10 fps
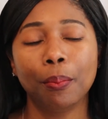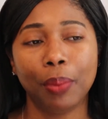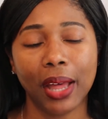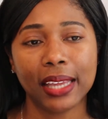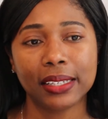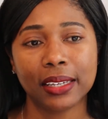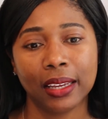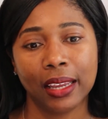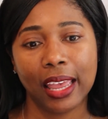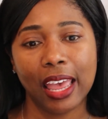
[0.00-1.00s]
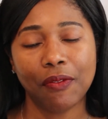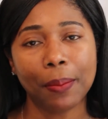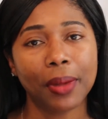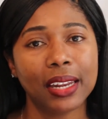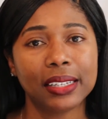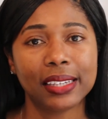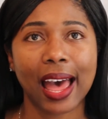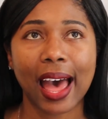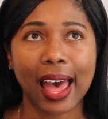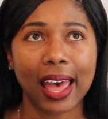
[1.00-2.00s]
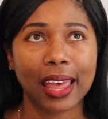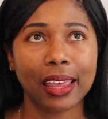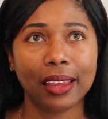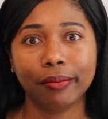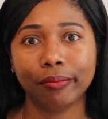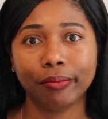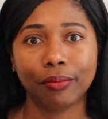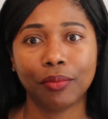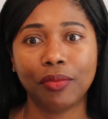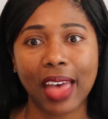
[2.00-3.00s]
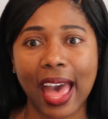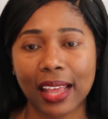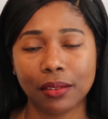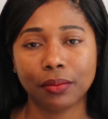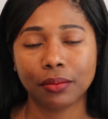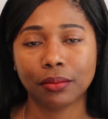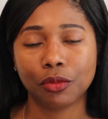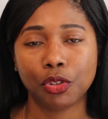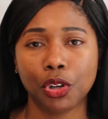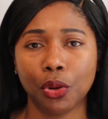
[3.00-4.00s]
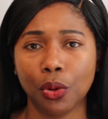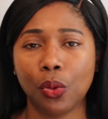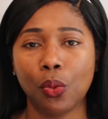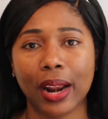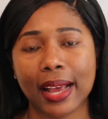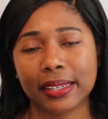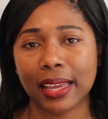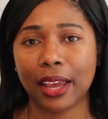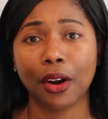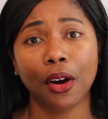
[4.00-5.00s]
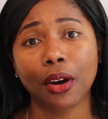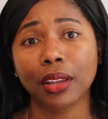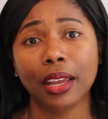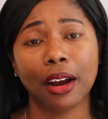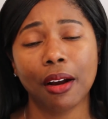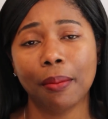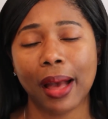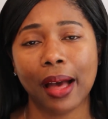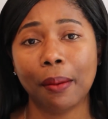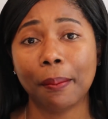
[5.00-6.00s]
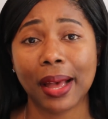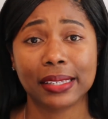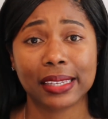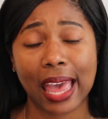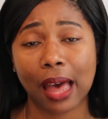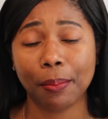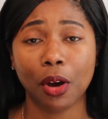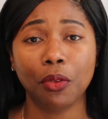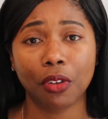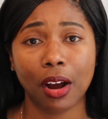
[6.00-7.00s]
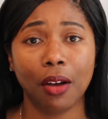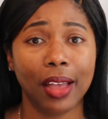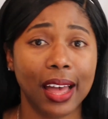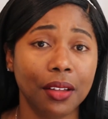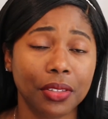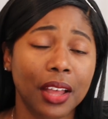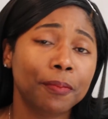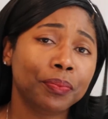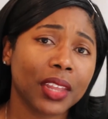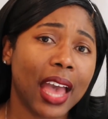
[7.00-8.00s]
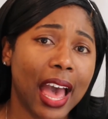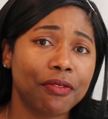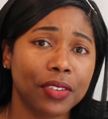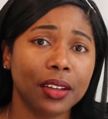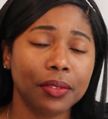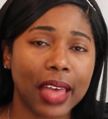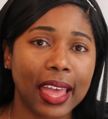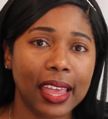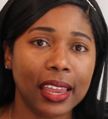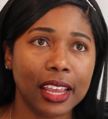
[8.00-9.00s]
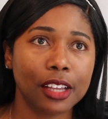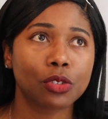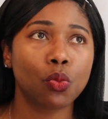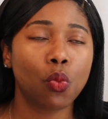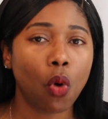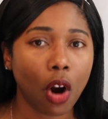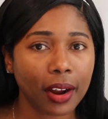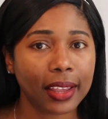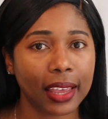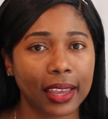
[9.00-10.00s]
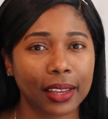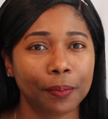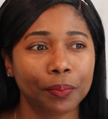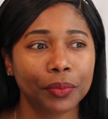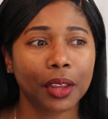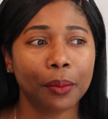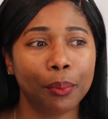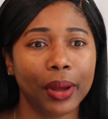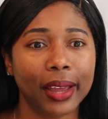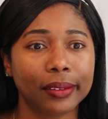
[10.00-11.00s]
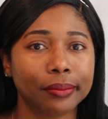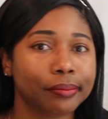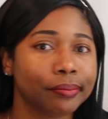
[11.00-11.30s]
But if I'm going to tie that to what I said earlier about my scalp overall health, I feel that it is working, but